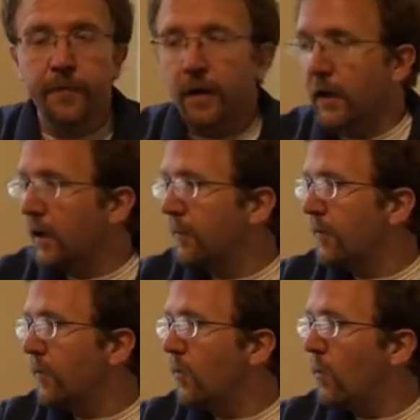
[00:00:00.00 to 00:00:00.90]

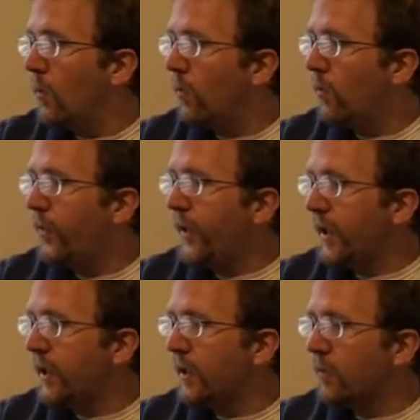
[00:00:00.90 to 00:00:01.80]

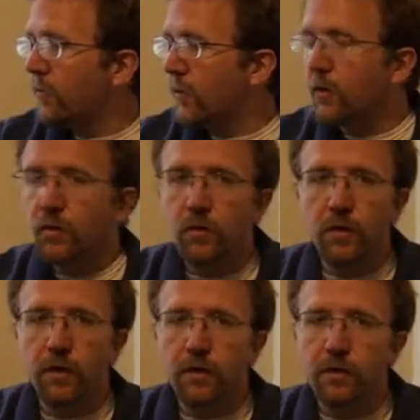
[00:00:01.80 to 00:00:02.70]
The
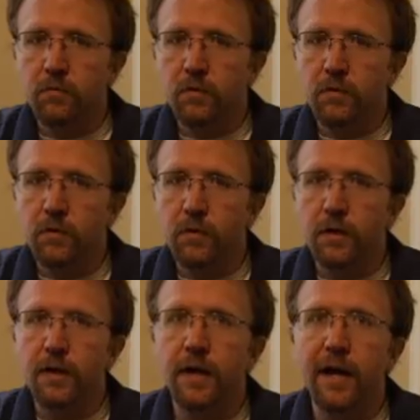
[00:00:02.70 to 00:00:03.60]

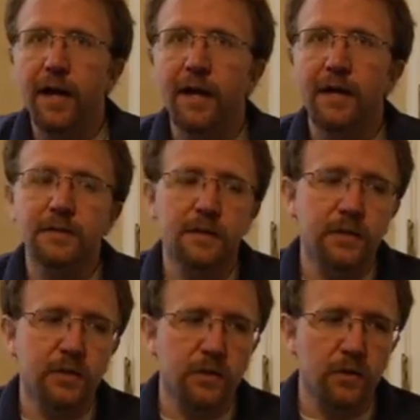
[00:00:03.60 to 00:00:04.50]
recording has a
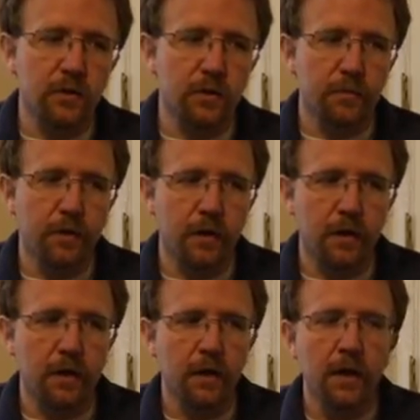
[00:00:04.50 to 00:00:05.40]
solo
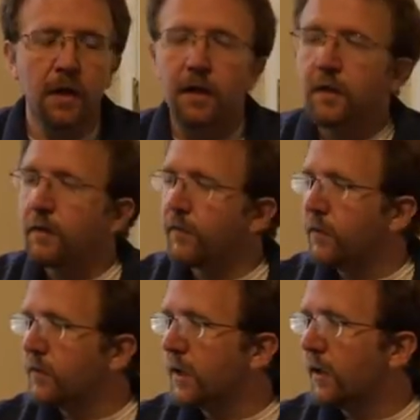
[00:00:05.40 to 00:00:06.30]
part, and if
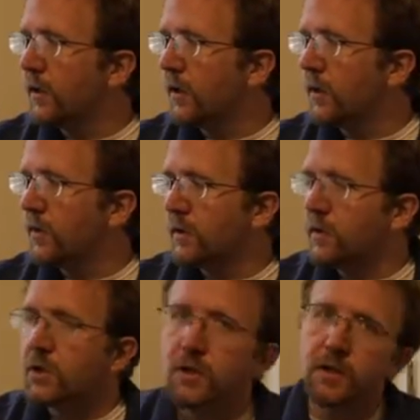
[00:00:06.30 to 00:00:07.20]
you download the
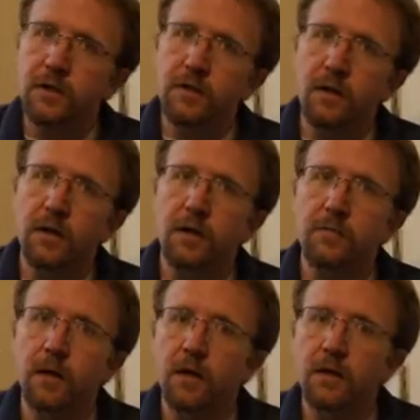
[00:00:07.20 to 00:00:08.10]
sheet
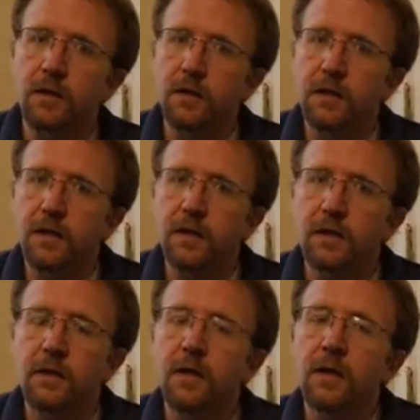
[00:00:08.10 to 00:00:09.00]
on the
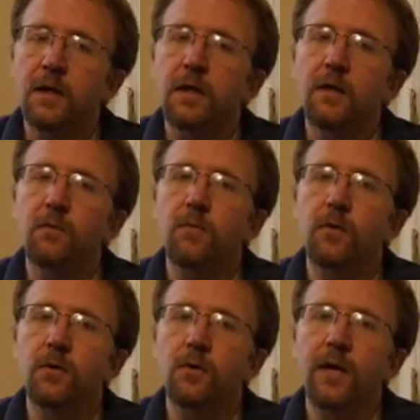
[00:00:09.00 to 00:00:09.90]
link, it
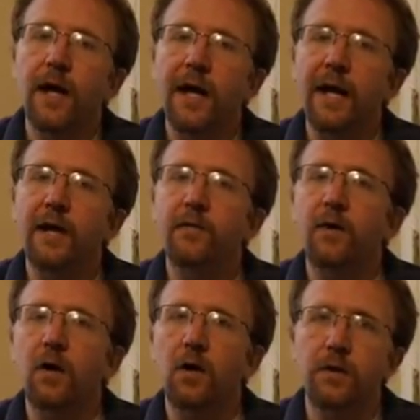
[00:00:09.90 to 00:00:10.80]
will have
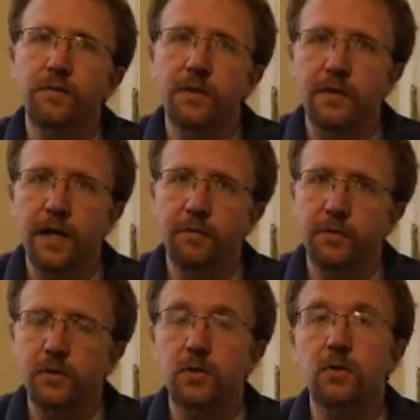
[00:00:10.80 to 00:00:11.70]
all of the
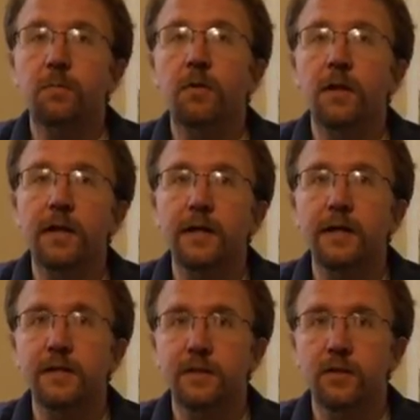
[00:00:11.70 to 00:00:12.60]
tablature to play
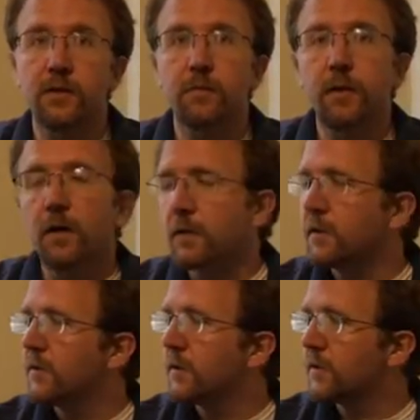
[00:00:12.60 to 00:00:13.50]
that solo part.
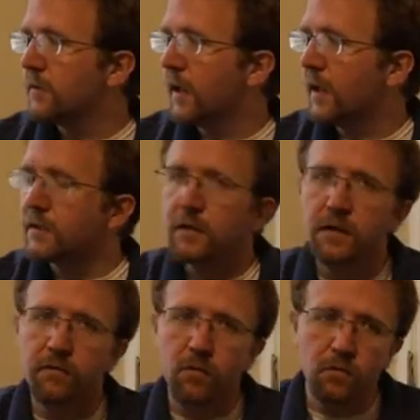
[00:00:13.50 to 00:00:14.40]
So this one has a
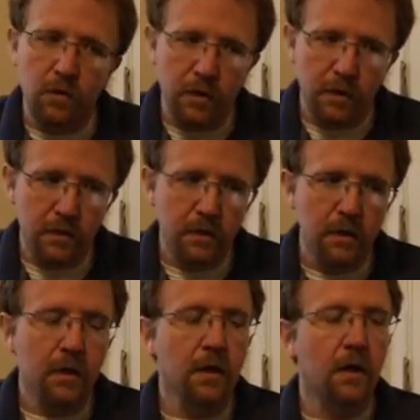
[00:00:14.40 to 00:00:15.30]
level 1,
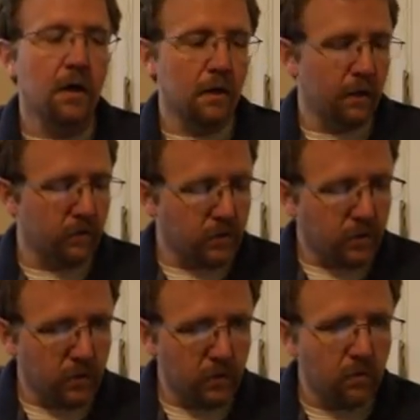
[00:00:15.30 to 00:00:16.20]
a level
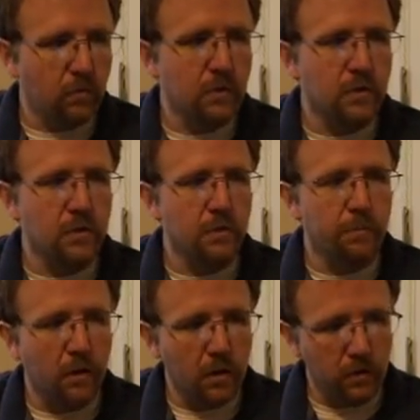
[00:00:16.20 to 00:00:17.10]
2, which is the
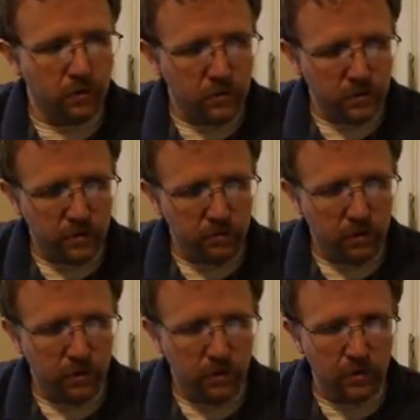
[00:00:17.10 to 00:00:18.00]
bar chords that we
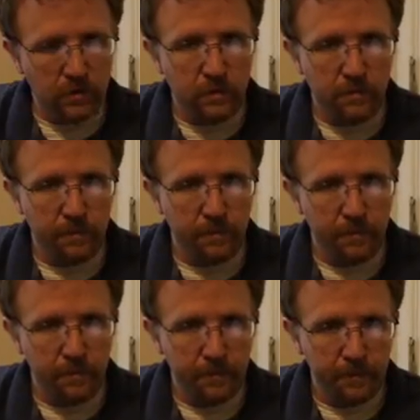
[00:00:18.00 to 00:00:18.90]

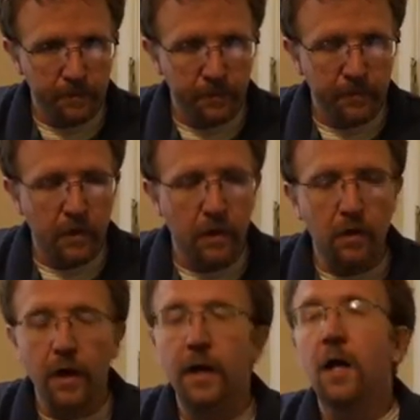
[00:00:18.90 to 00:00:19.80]
learn. All
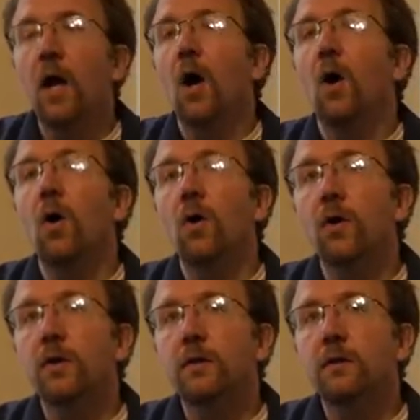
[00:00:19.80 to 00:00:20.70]
right. Or